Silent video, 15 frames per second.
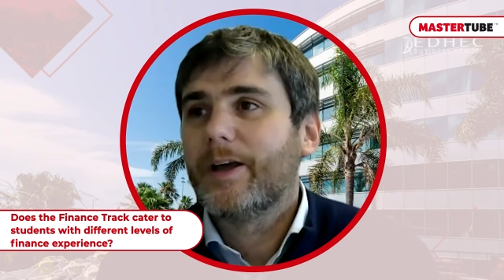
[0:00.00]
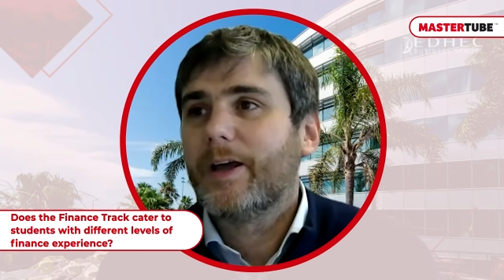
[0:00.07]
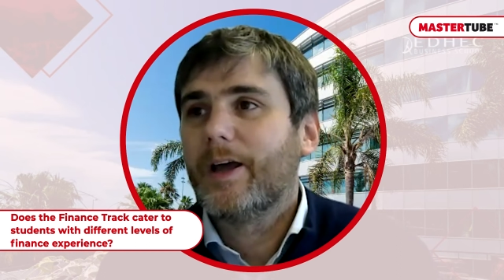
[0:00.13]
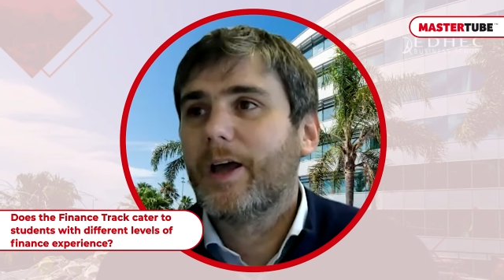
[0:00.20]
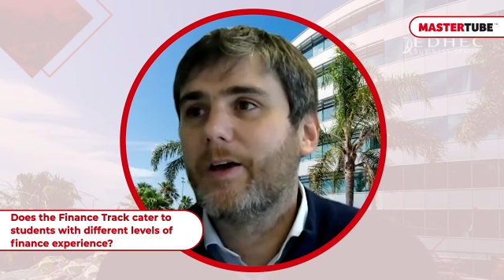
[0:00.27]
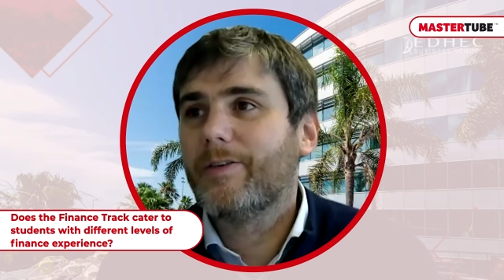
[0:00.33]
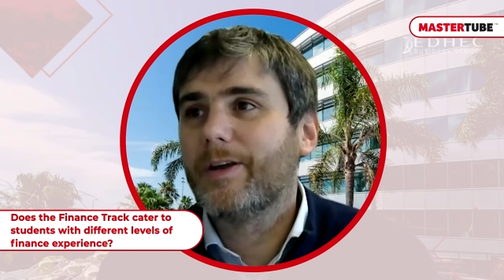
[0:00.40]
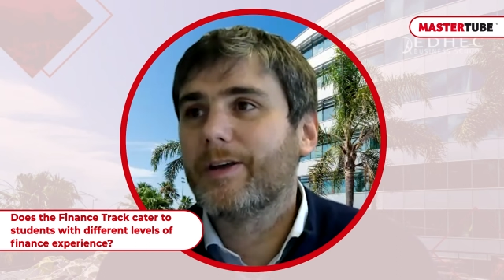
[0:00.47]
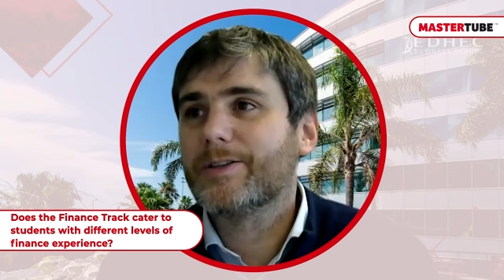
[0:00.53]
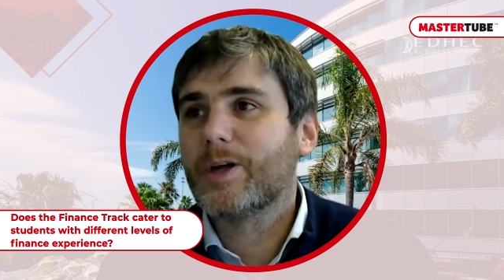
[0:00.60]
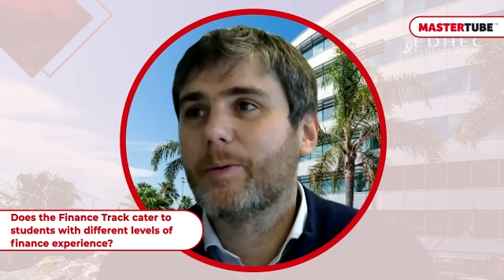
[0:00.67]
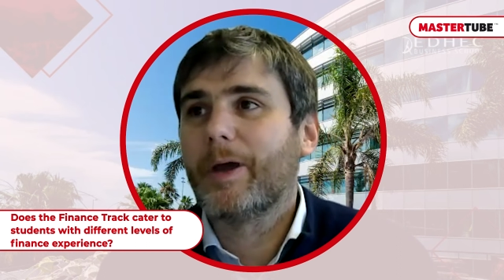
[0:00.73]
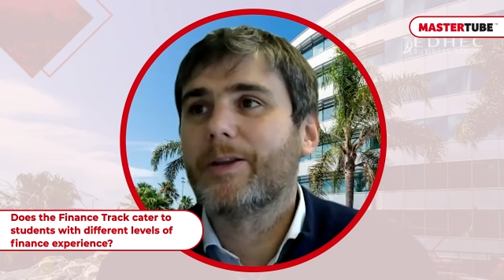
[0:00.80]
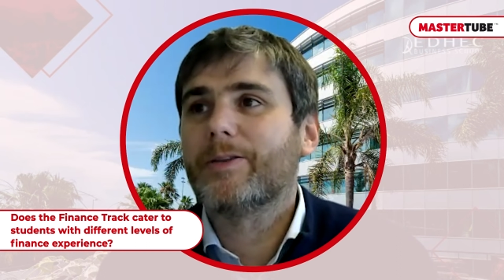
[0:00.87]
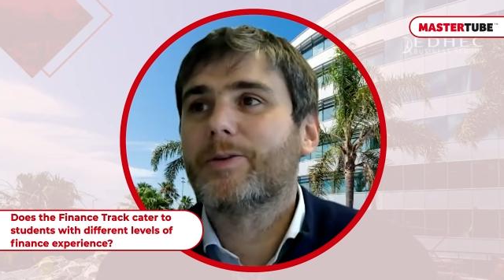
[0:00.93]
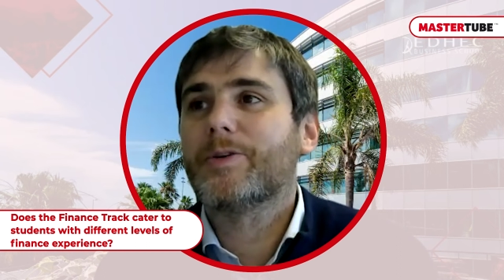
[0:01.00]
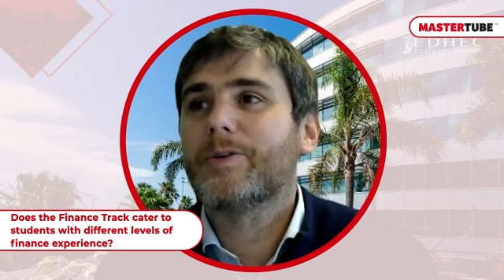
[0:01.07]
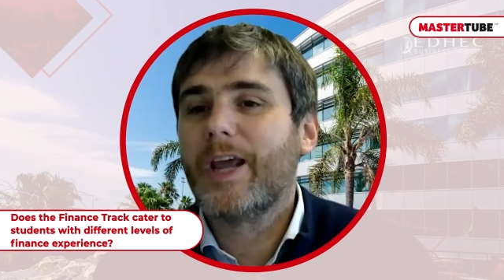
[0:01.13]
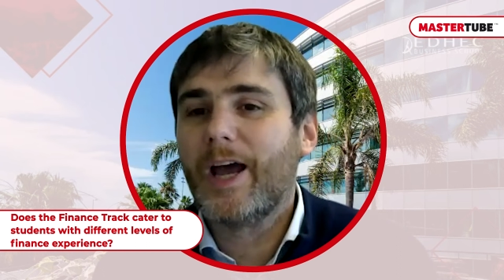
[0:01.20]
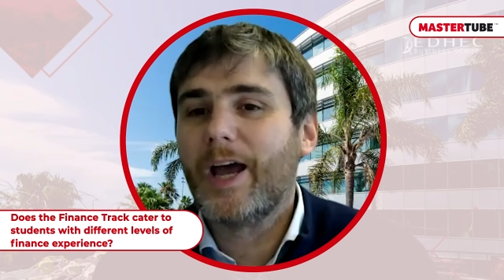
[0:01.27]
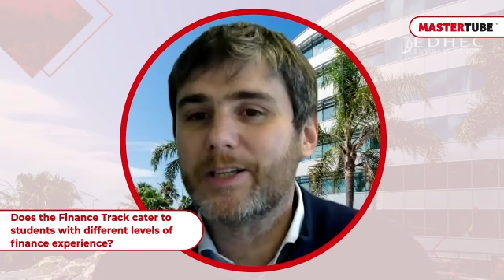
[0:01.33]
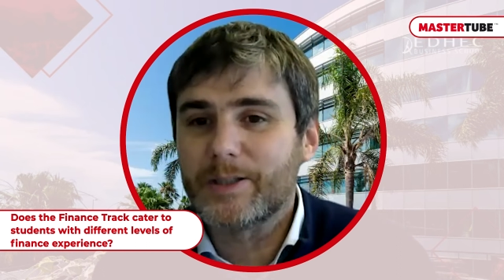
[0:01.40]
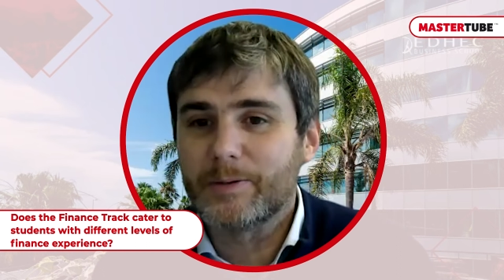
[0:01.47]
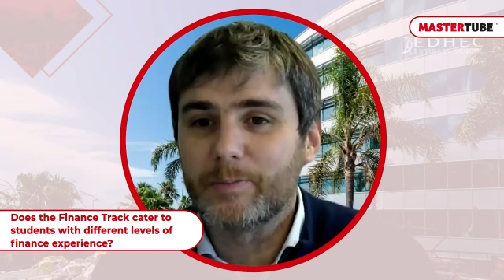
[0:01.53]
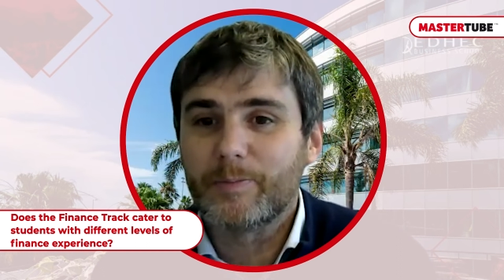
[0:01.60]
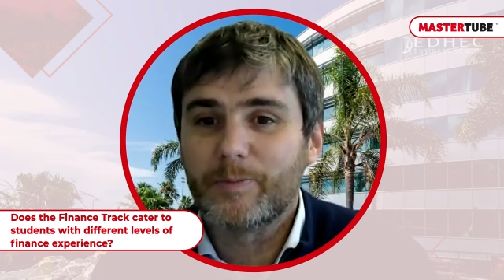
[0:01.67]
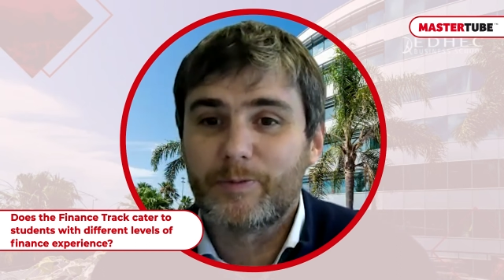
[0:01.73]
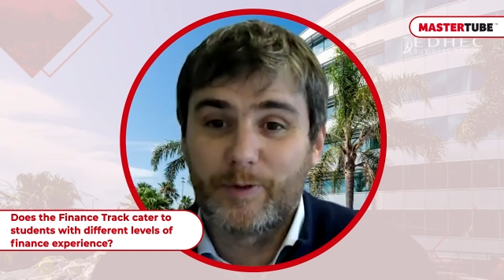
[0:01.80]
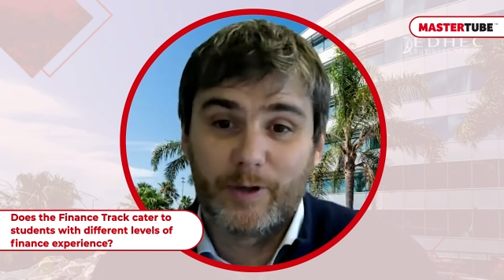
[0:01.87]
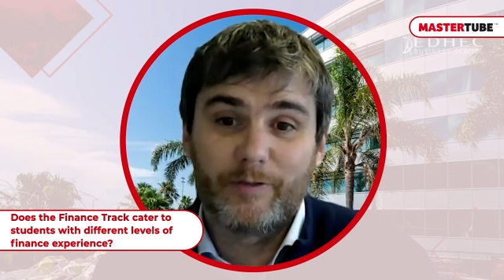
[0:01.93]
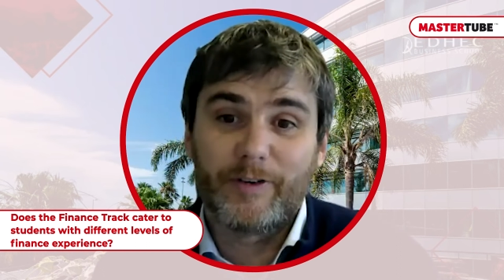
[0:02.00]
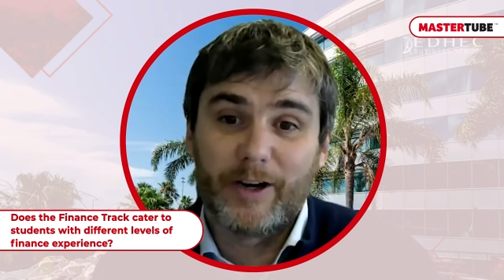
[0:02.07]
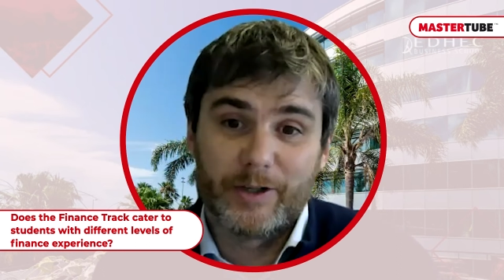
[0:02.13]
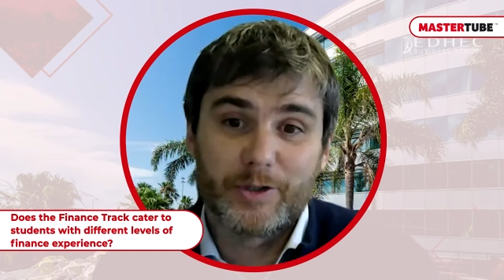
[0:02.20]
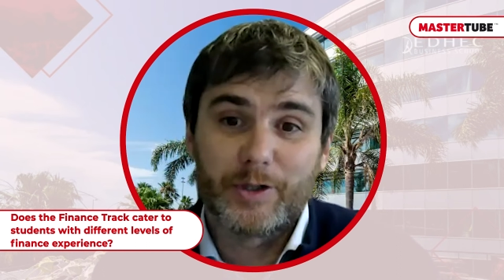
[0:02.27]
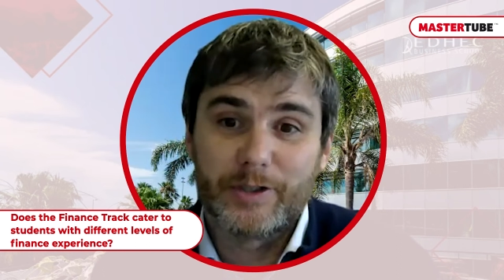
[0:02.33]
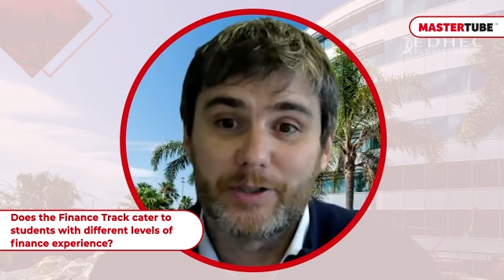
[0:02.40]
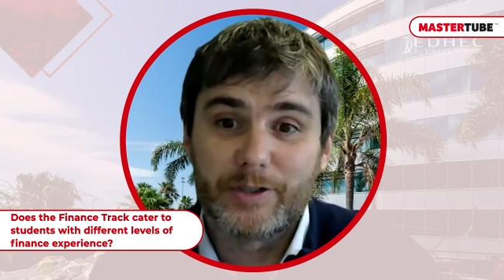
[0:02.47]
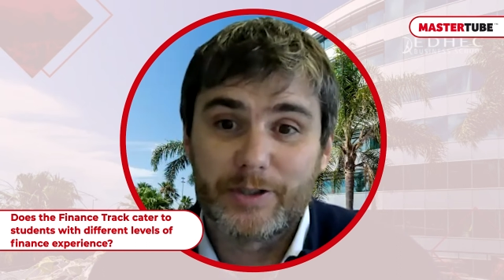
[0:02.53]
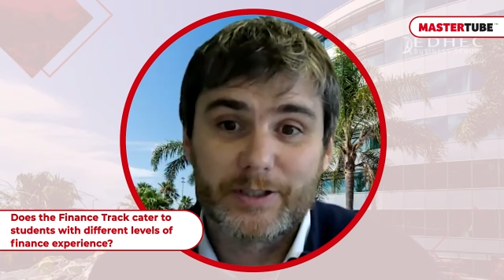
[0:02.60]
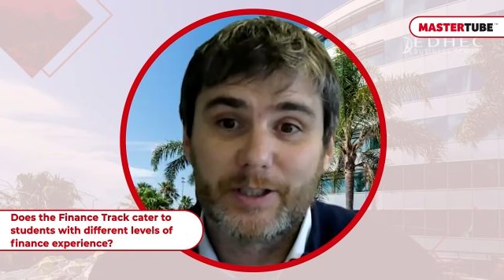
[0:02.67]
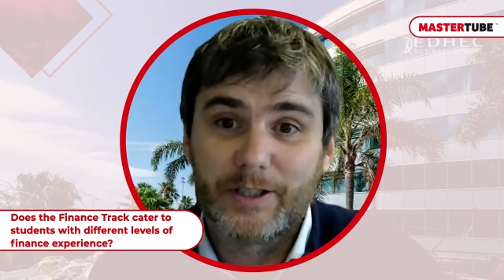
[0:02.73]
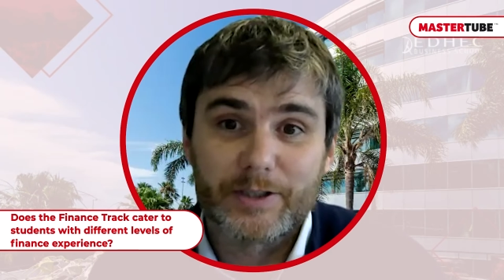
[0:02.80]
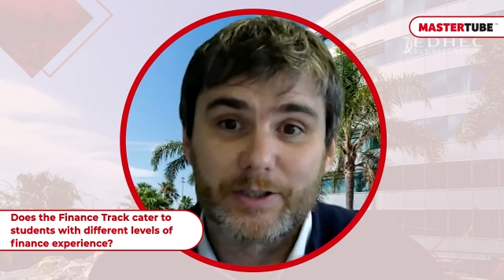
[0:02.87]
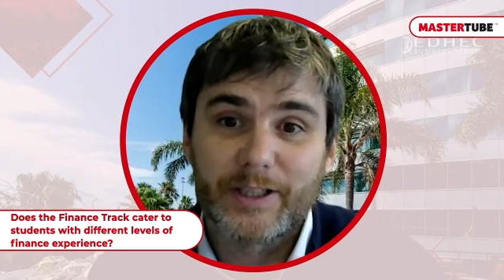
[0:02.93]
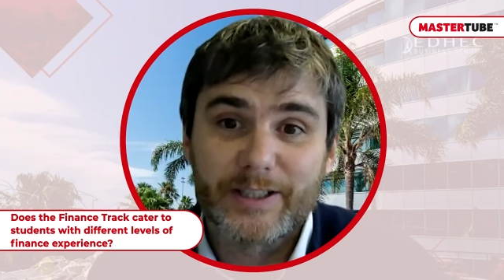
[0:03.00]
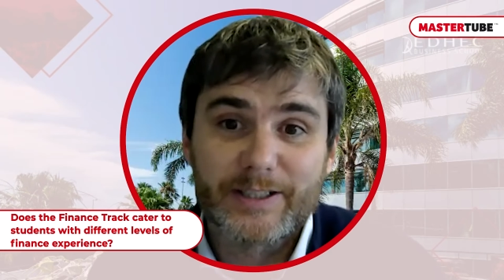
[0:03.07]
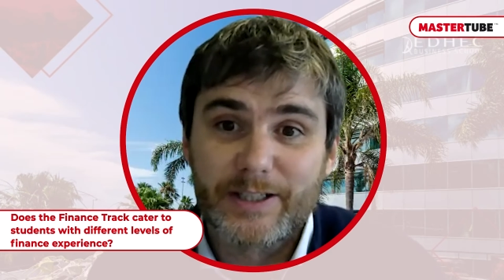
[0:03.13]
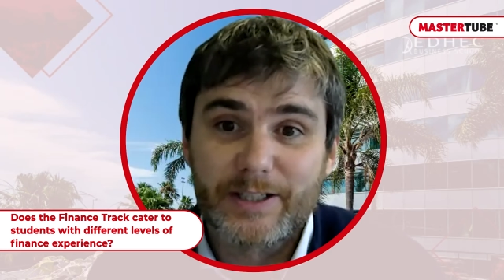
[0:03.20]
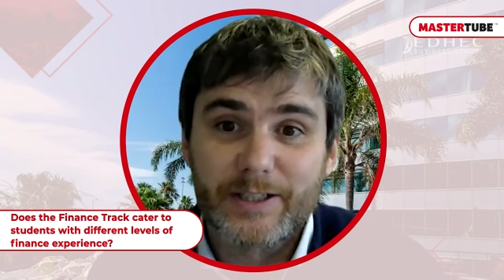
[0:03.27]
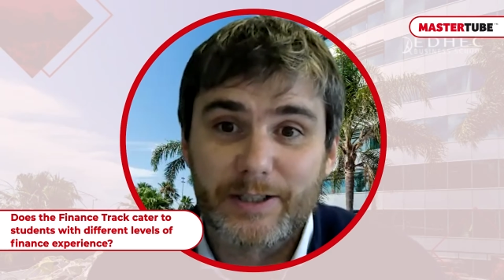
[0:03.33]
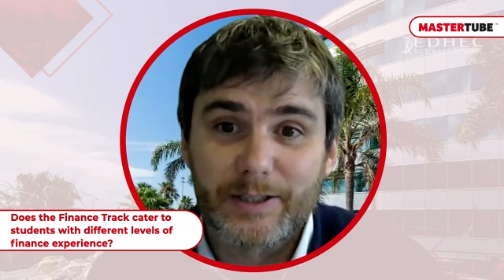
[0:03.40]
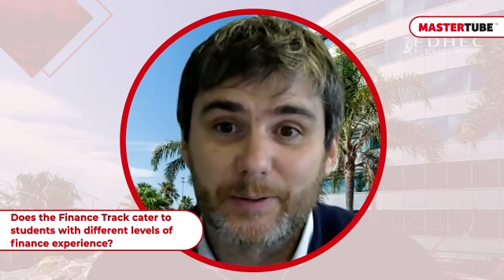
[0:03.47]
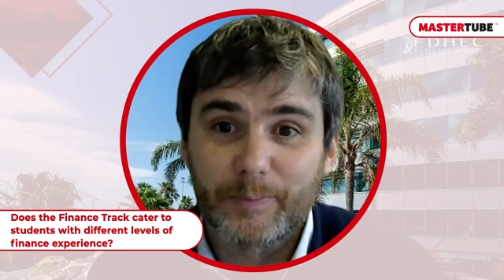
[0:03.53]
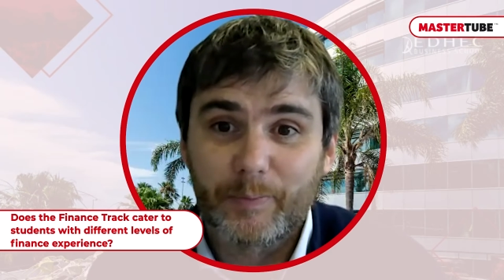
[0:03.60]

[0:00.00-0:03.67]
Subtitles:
having some enthusiasm for the financial industry is a necessity.